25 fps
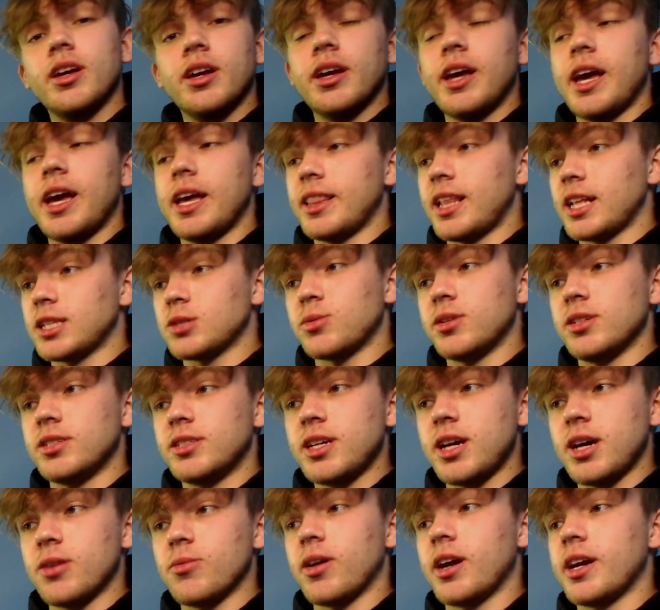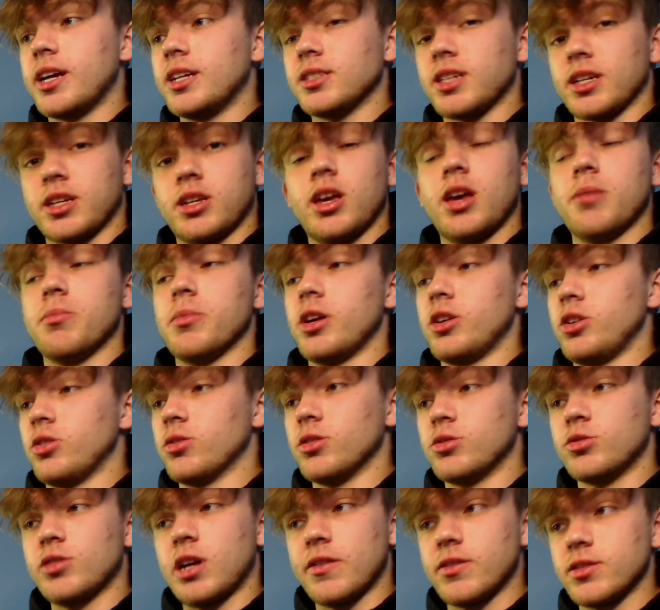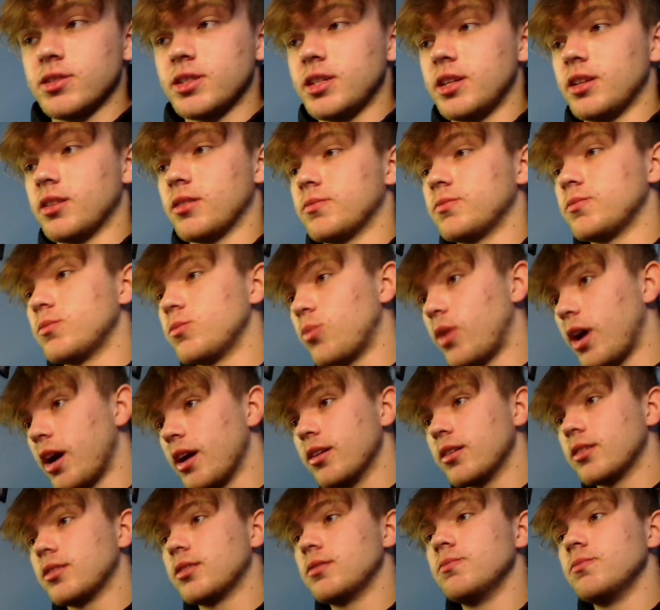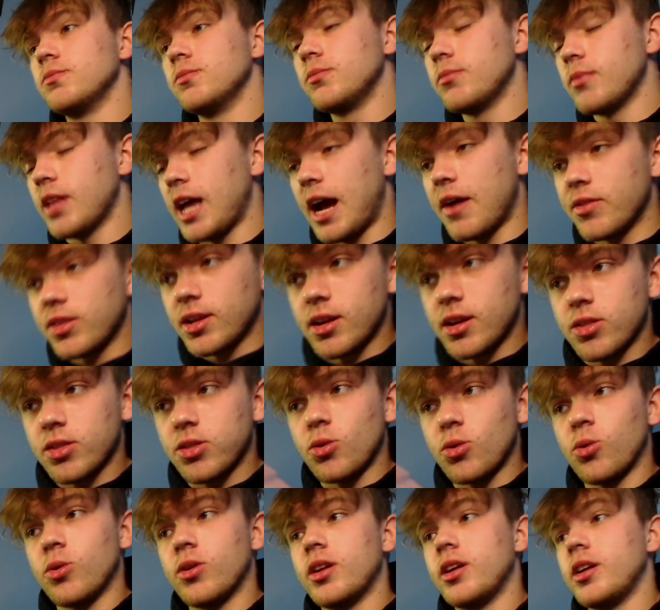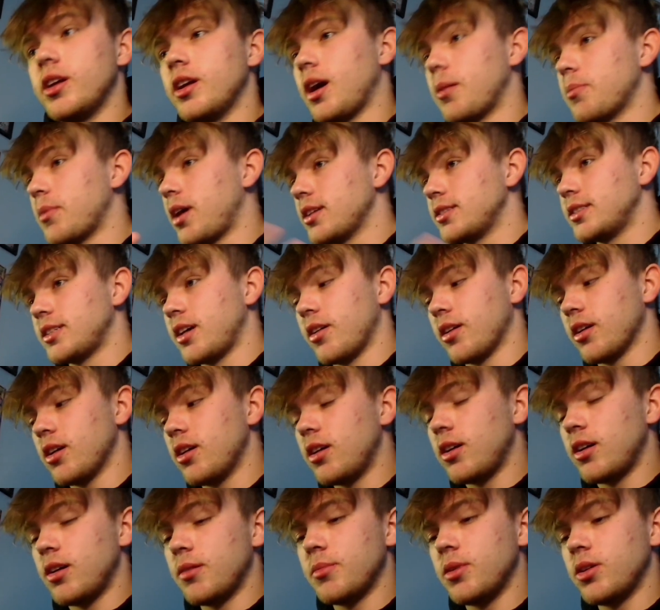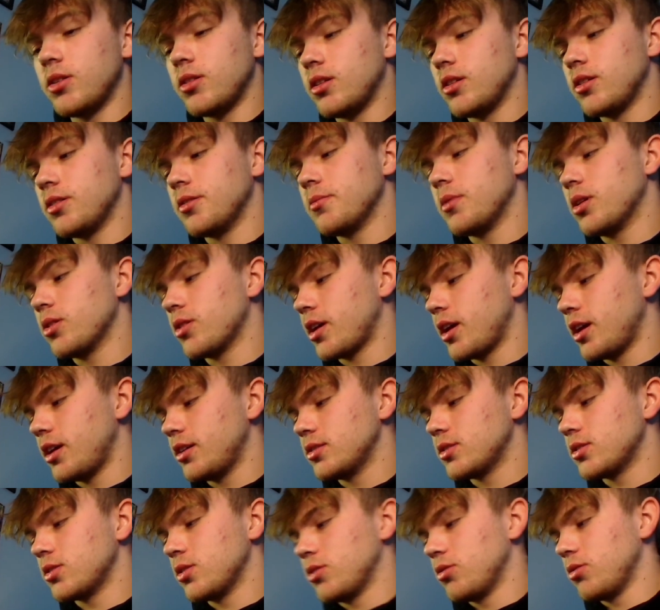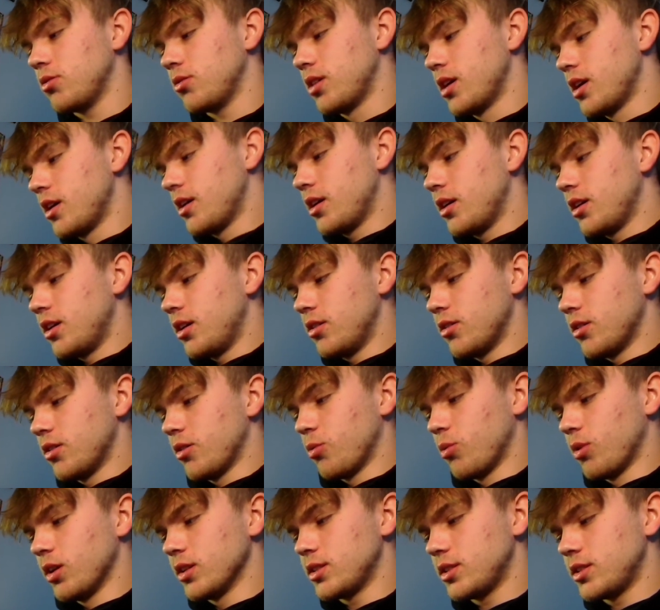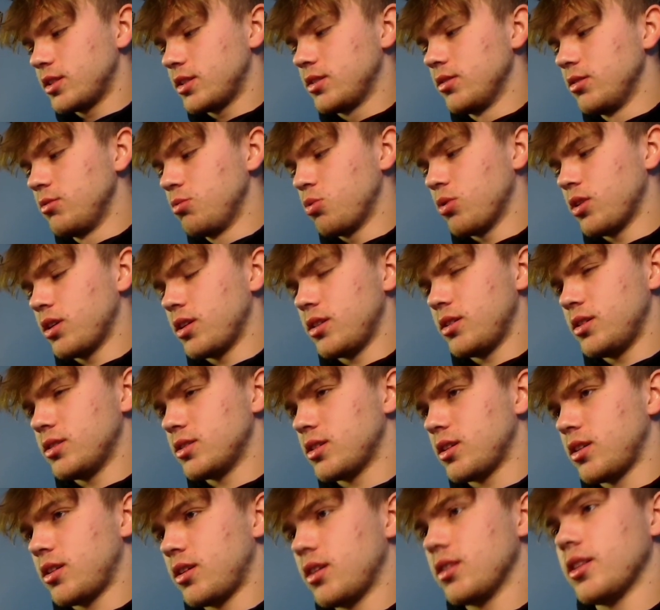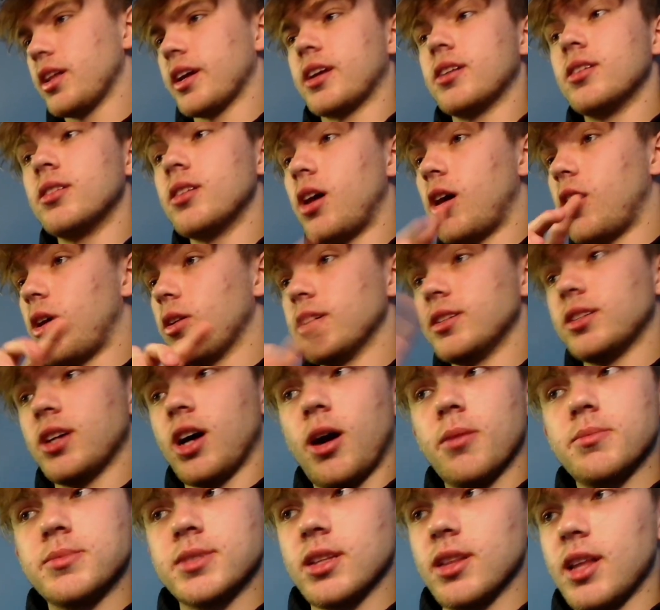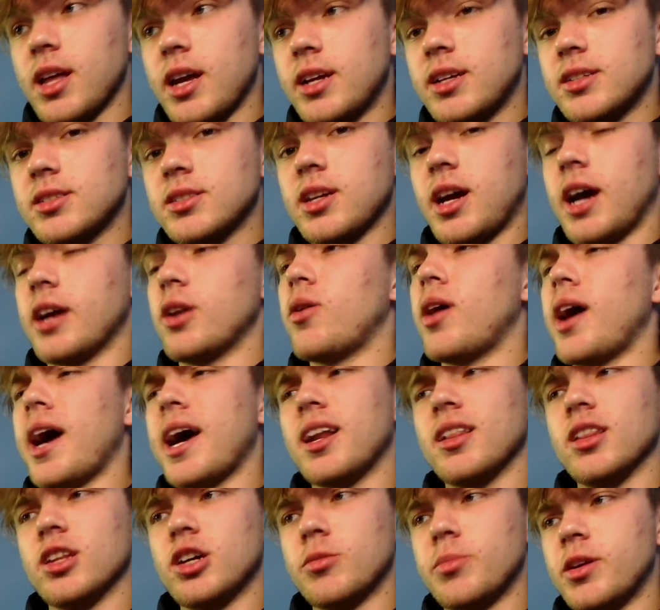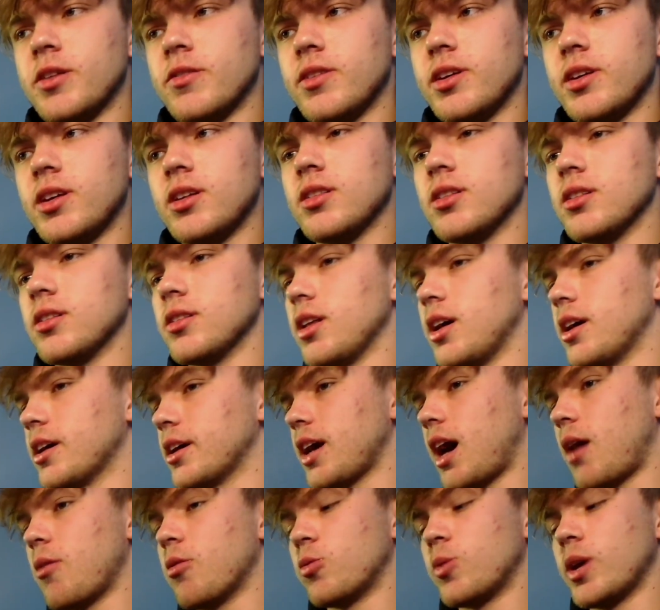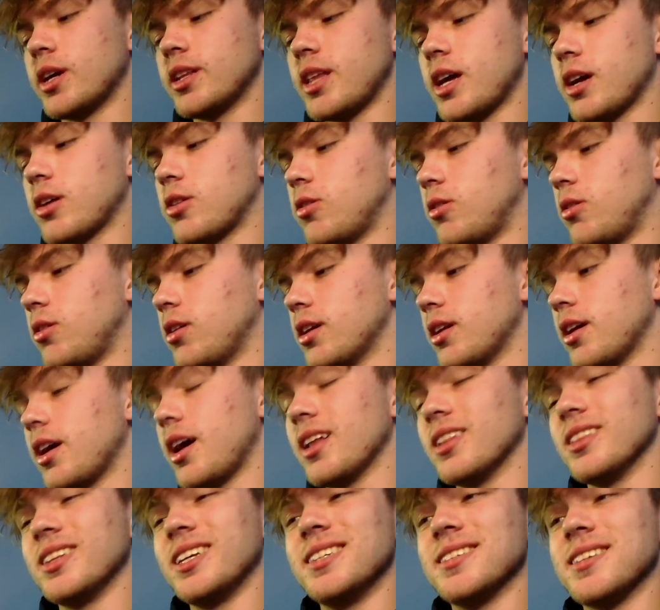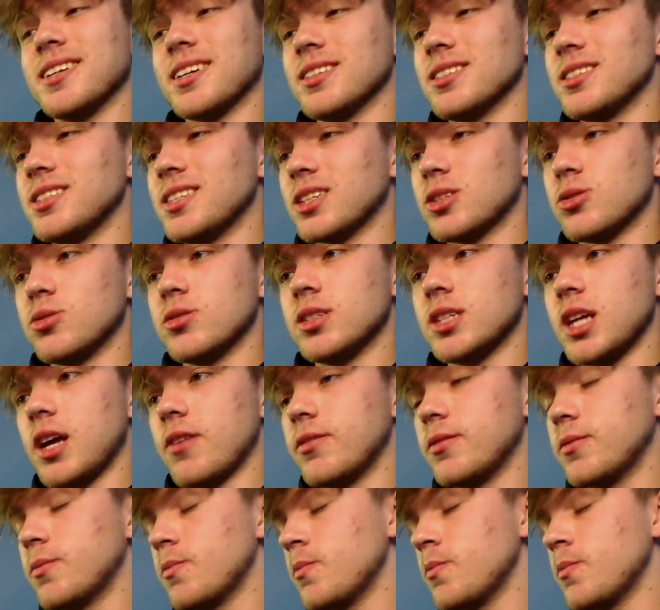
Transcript: And that's what he said, right? He's like, hey man, you're in the driver's seat, right? Having that authority. I'm not sounding, okay. So, what is like all these ums and likes? I know I had a little bit of it. Like, I would rate that call at least like a 6 or 7.